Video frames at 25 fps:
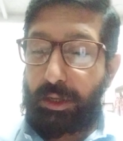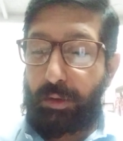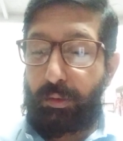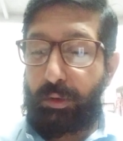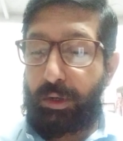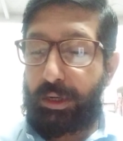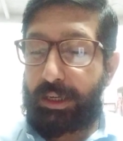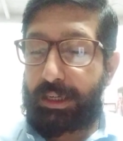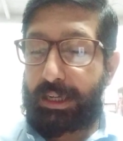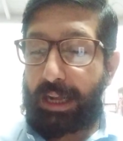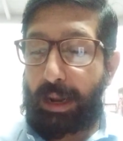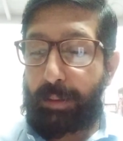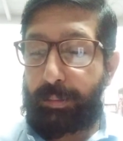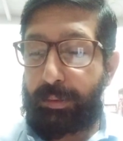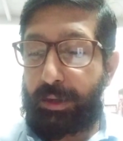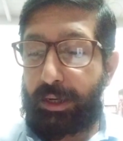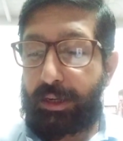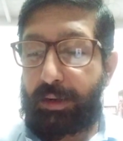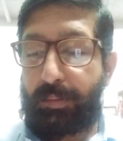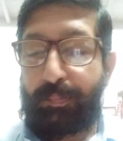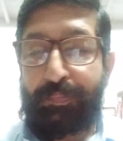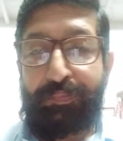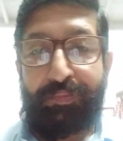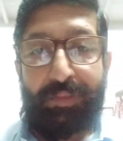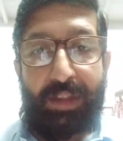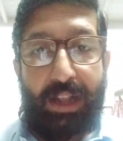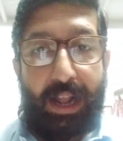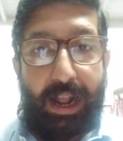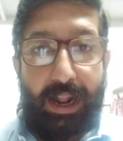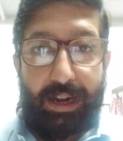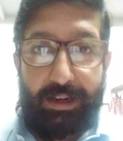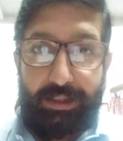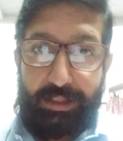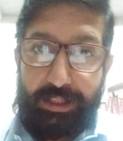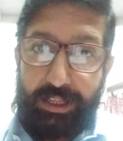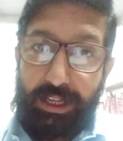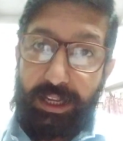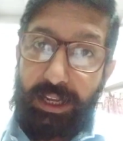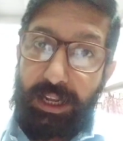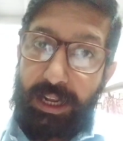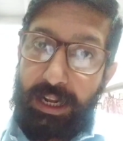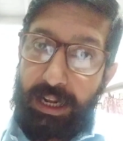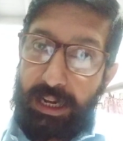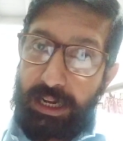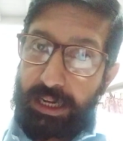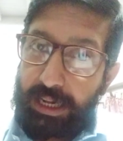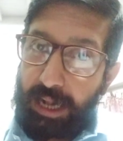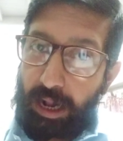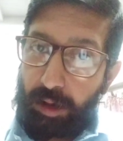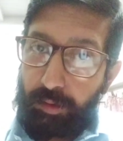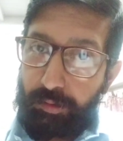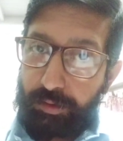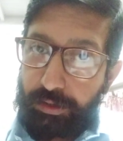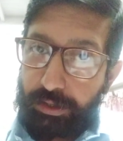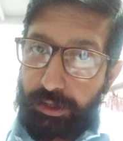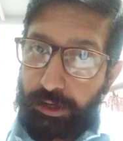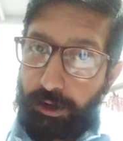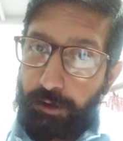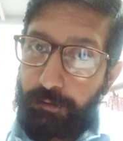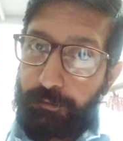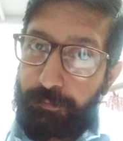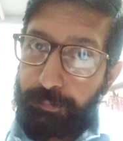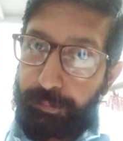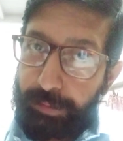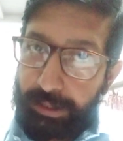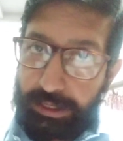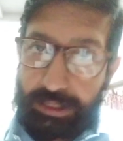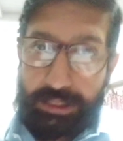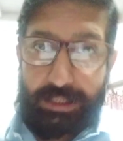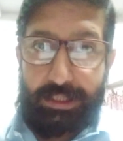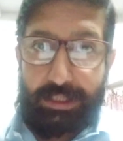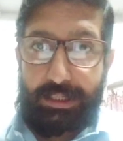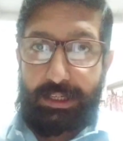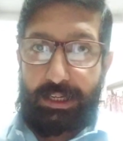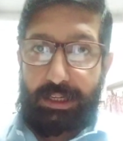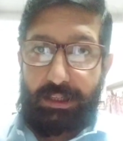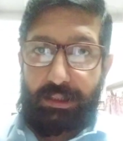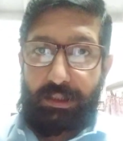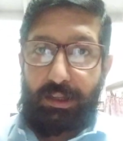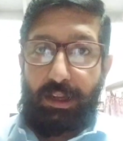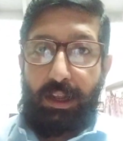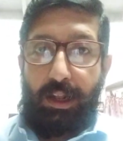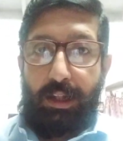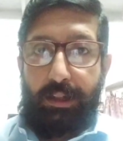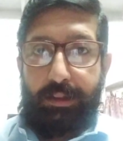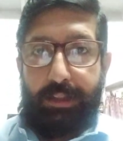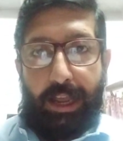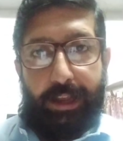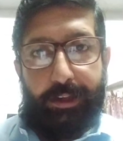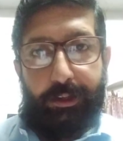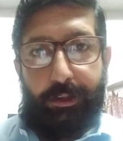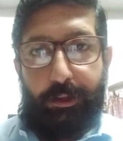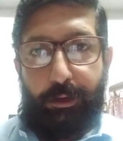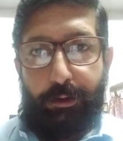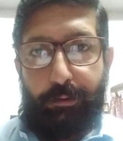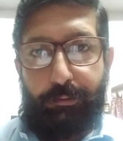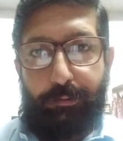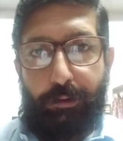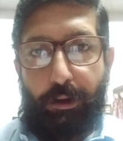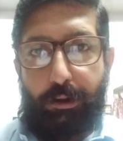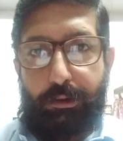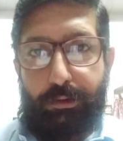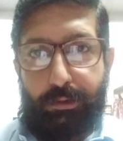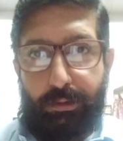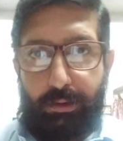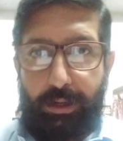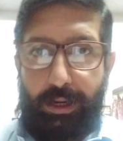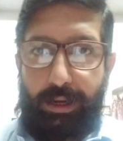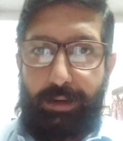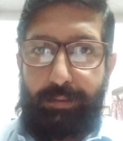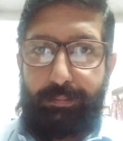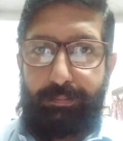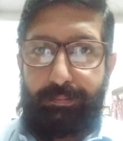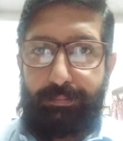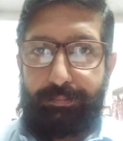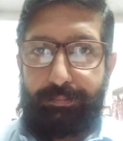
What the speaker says: Union Cabinet, and the Council of Ministers. Thank you for today.